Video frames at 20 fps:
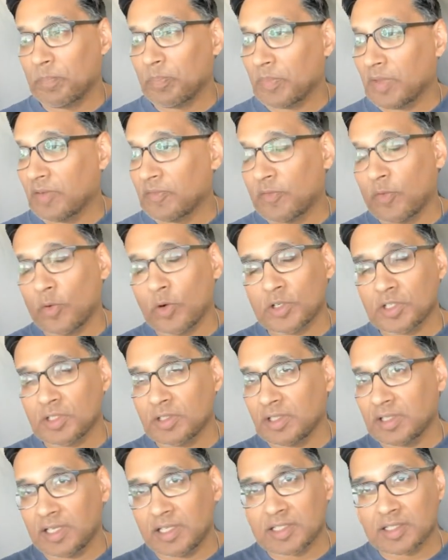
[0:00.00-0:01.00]

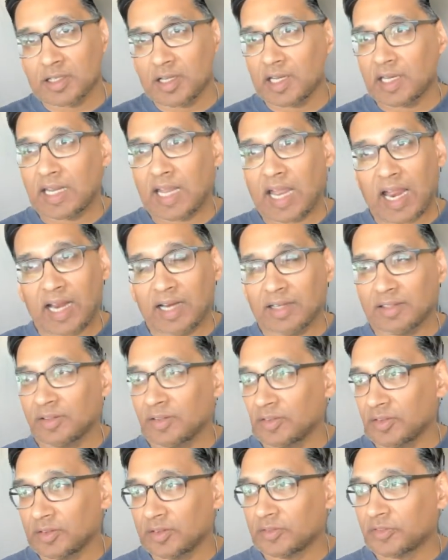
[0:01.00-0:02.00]
unfortunately, it's like,
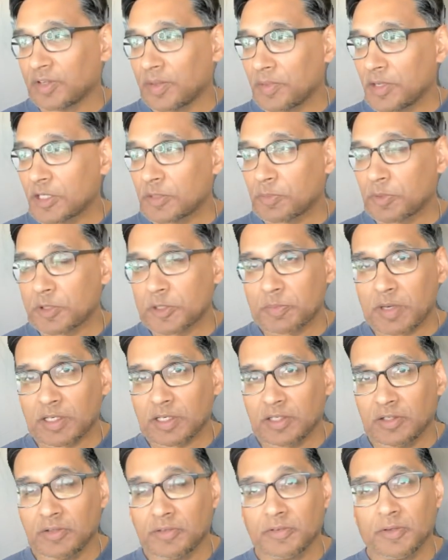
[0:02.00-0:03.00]
from this
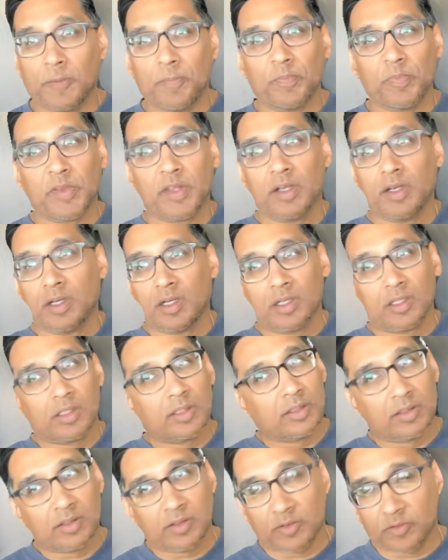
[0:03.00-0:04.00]
perspective,
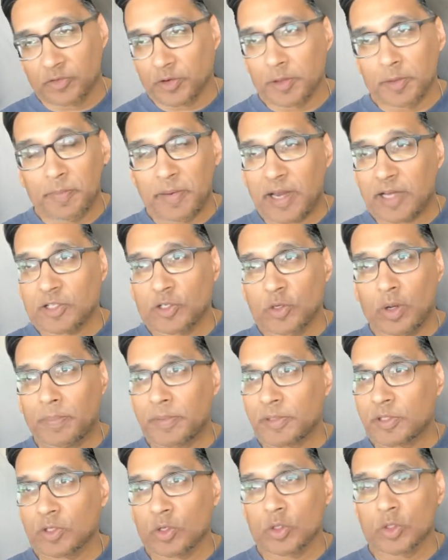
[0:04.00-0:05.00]
from the past two
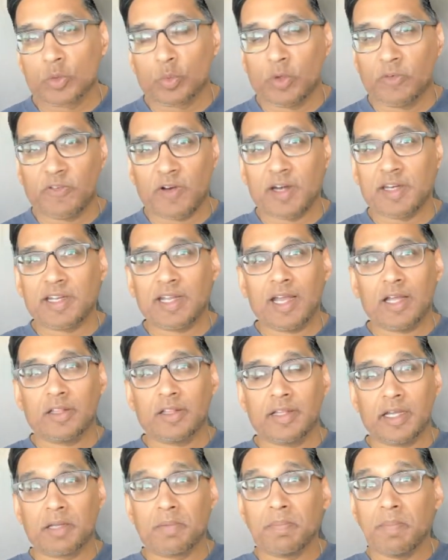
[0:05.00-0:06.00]
episodes, we're finding out
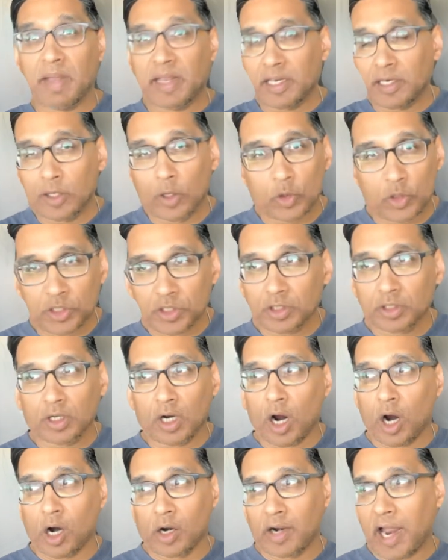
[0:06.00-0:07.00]
like Mei and Osha
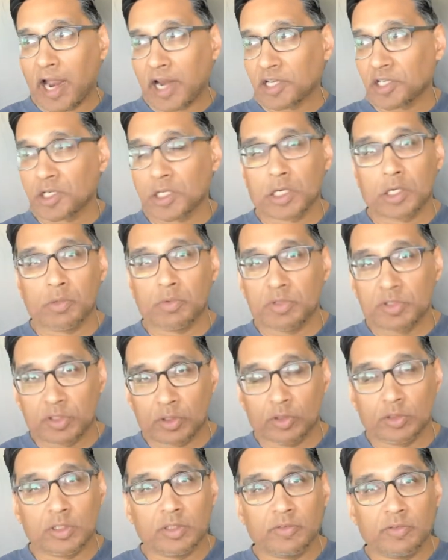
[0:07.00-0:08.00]
are actually a
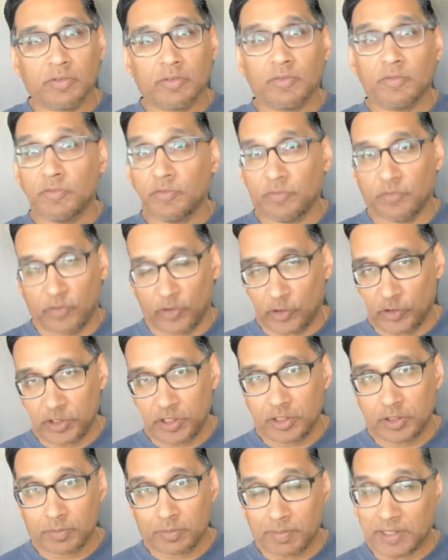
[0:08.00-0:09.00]
result of
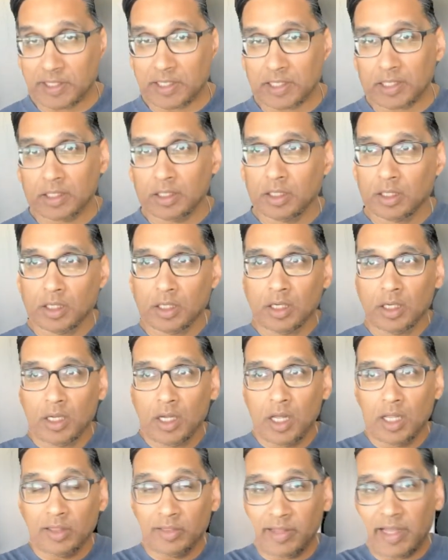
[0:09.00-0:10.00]
virgins, meaning
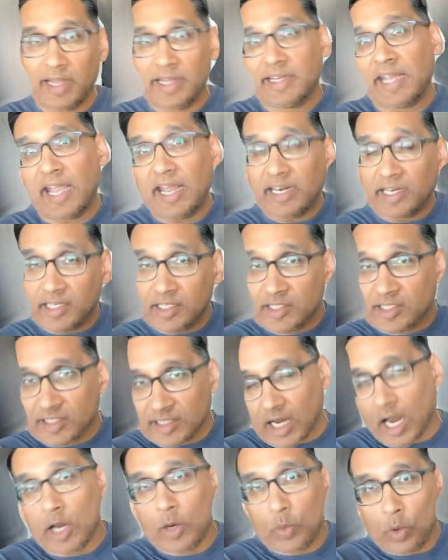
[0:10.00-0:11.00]
like Anakin
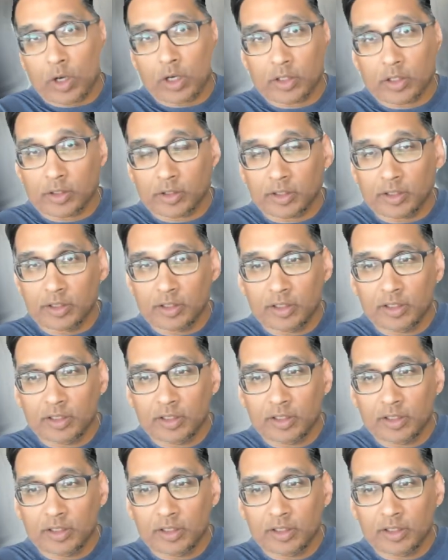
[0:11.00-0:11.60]
Skywalker,